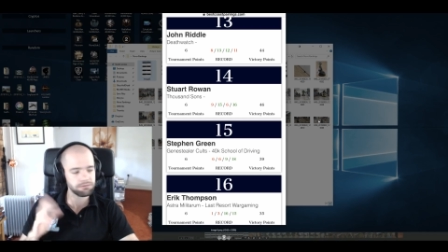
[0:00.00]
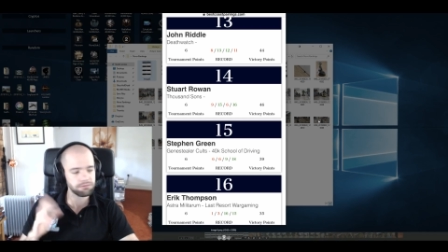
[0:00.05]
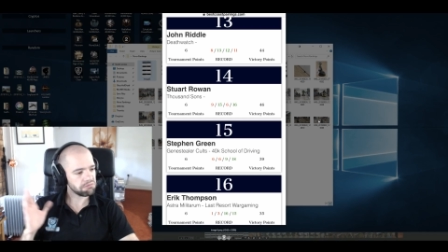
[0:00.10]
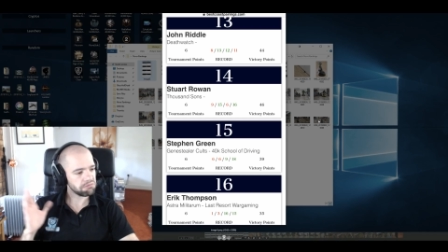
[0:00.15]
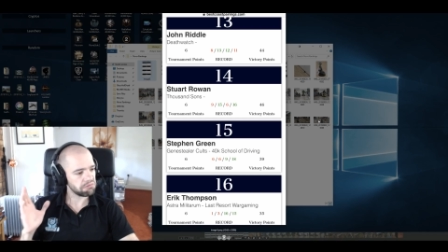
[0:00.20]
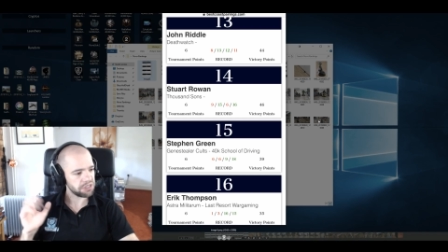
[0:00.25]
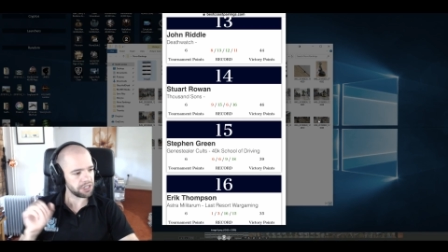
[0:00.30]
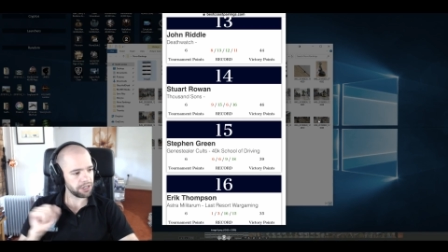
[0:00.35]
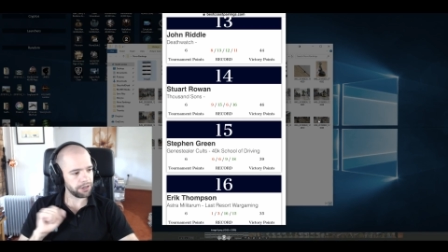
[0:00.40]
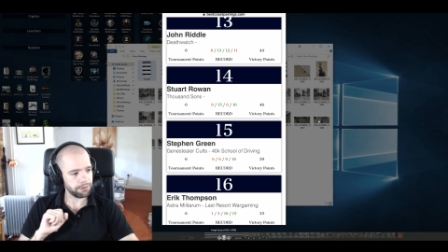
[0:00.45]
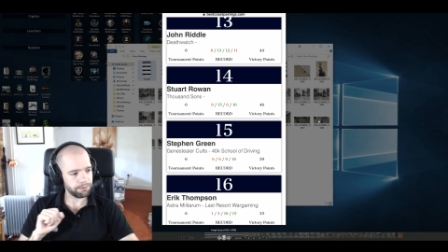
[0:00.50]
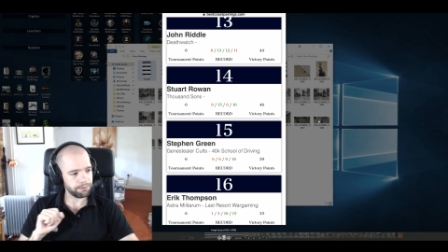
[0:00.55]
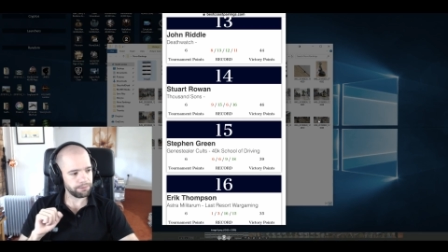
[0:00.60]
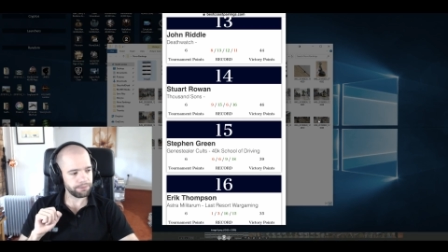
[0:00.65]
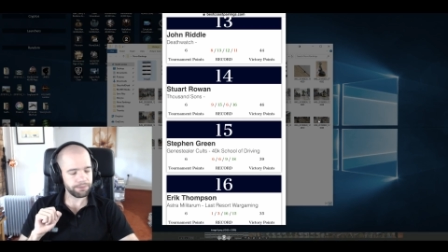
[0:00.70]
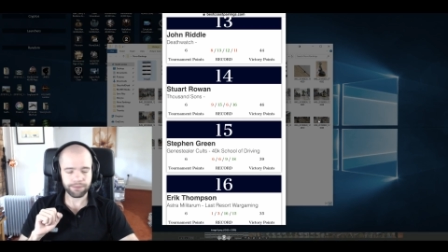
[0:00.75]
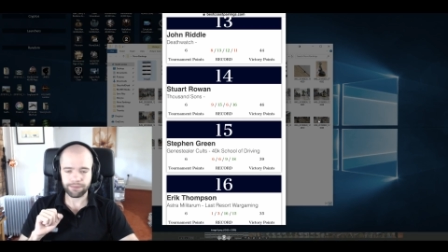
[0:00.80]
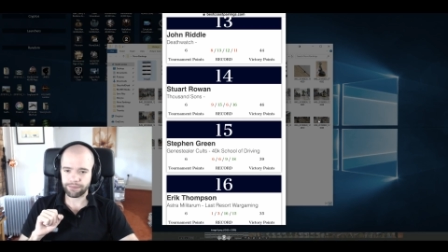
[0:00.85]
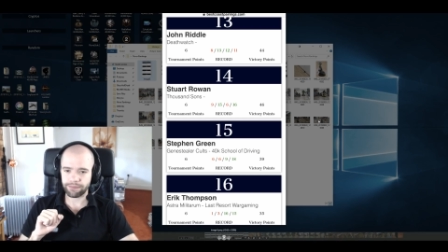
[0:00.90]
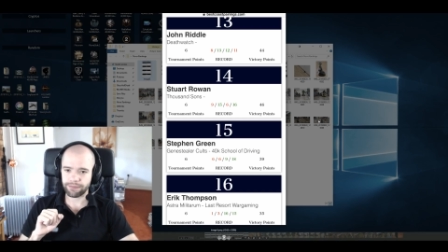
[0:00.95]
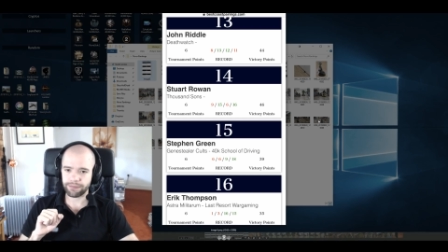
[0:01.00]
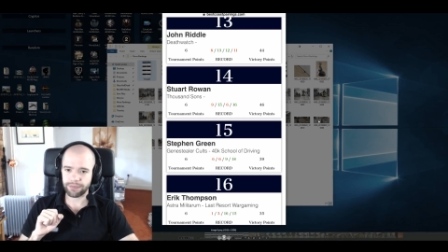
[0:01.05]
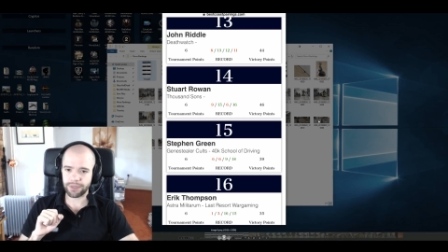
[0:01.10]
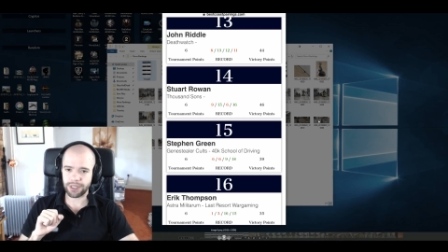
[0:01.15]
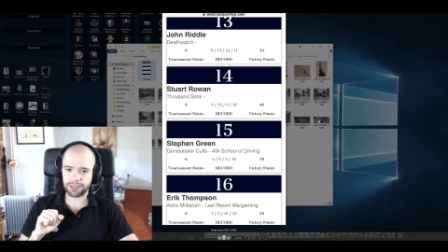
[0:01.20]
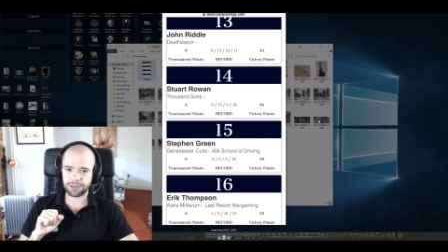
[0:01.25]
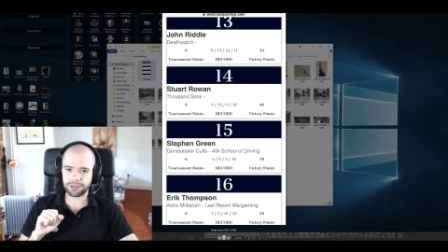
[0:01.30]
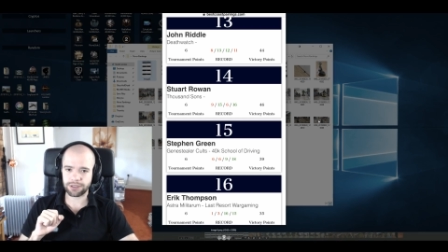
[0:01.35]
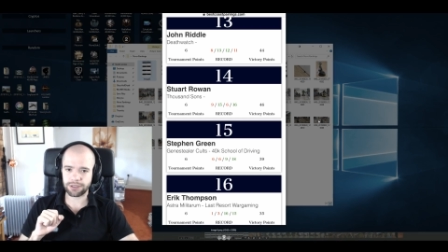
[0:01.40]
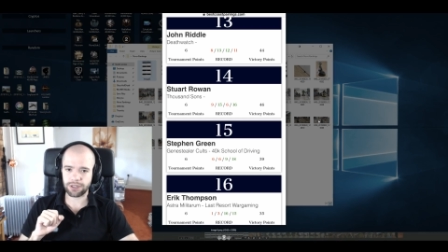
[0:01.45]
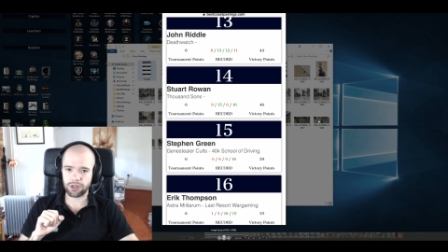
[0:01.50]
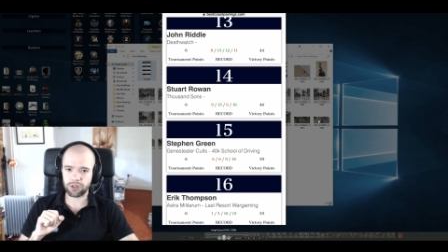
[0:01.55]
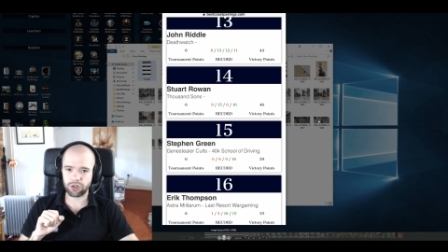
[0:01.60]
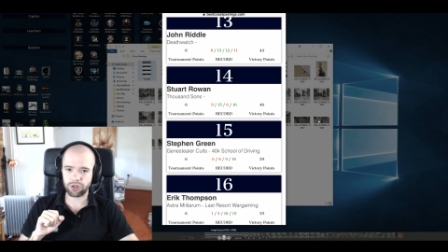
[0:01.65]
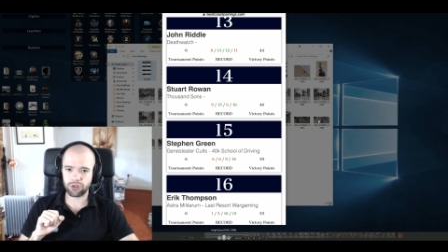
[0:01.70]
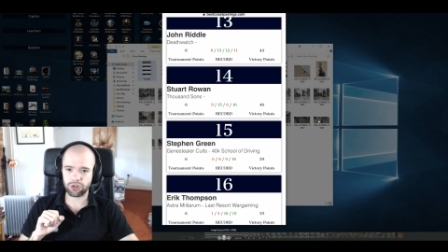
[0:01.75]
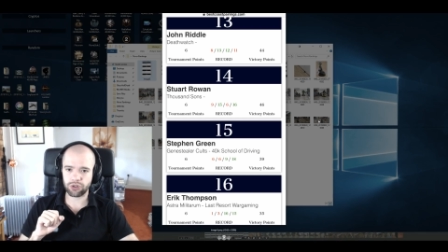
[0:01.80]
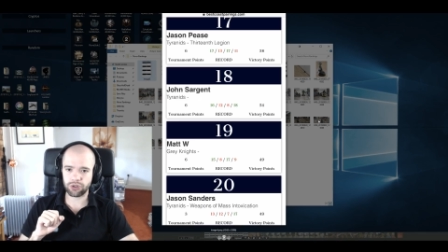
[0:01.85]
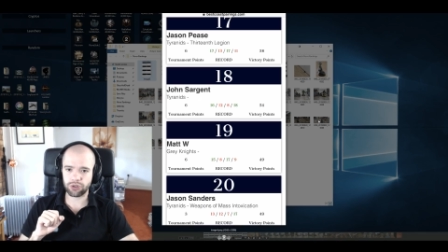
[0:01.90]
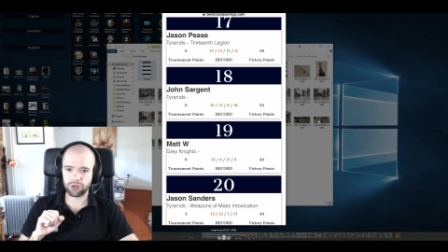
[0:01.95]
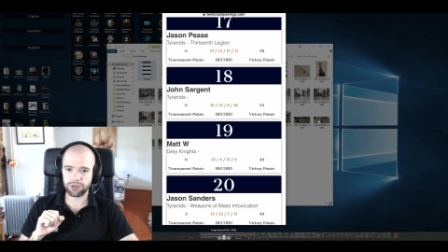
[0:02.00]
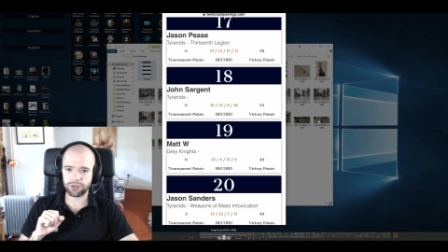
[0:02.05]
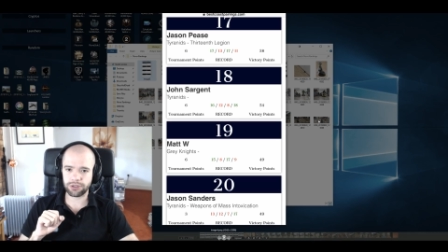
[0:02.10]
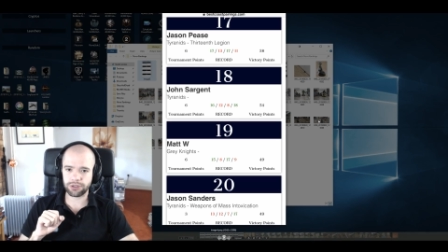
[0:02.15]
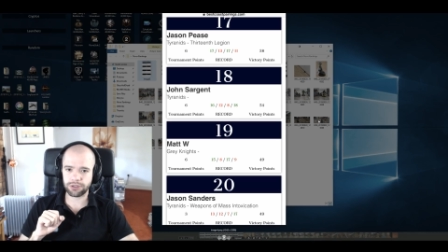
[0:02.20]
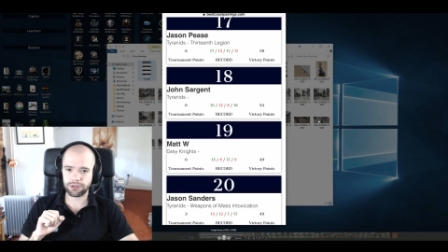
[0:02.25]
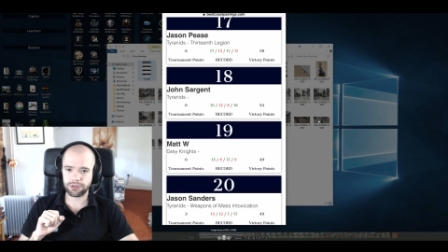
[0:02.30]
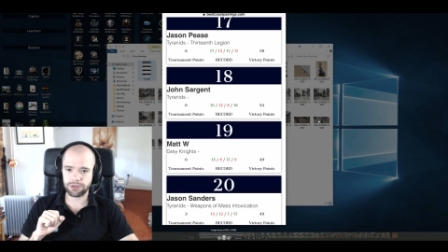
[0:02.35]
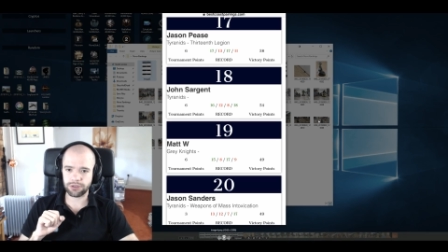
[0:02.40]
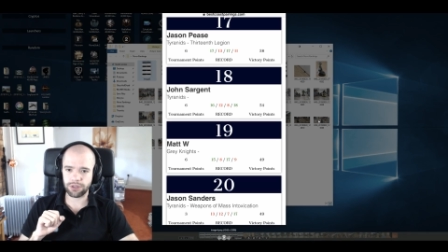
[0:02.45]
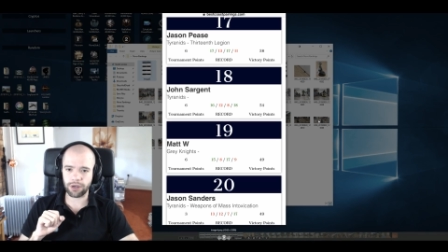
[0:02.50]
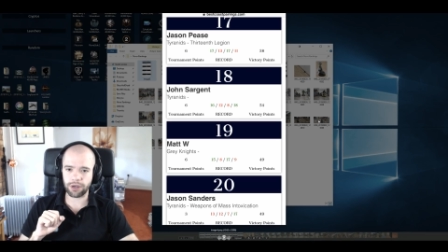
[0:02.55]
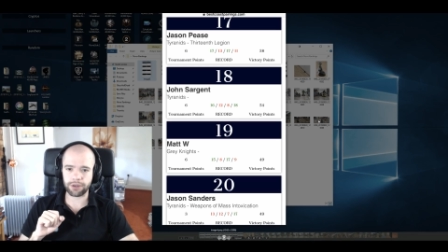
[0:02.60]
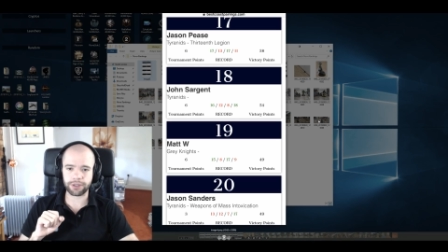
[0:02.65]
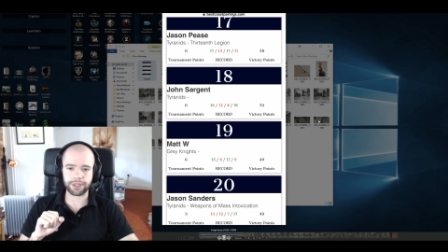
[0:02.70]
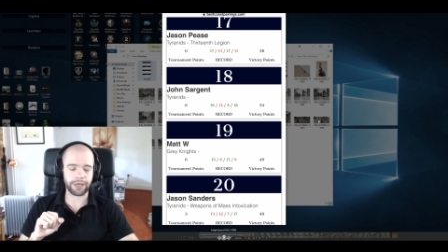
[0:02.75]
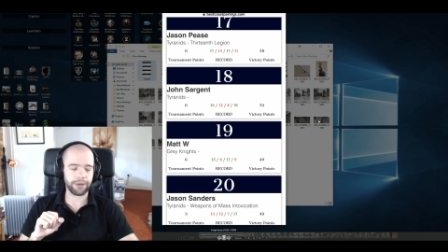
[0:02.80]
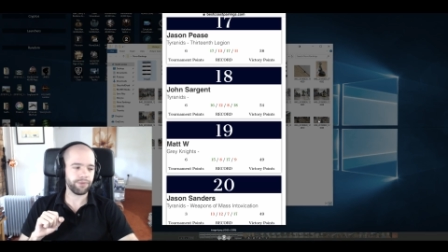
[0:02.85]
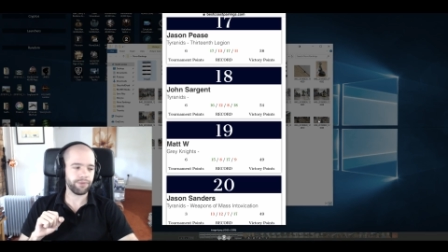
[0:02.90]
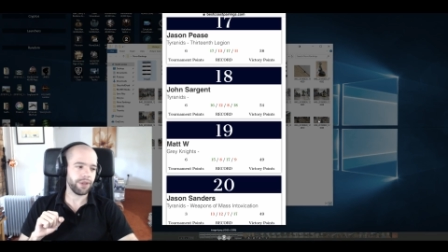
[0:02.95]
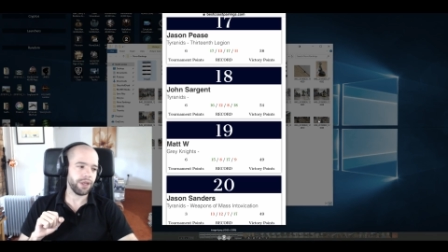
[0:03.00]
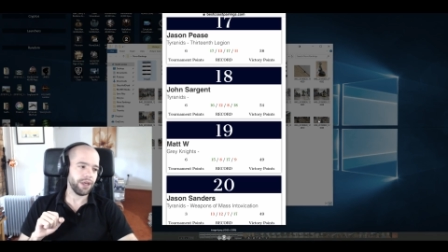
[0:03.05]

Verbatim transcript: Don't know. Let's... Okay,